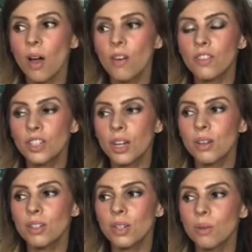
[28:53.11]
I've
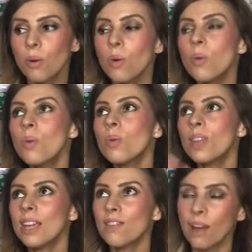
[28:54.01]
showed you all
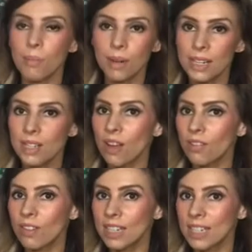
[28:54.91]
the fabrics
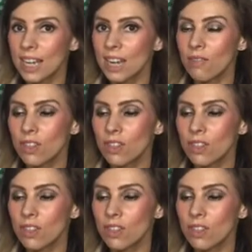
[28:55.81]
I've received,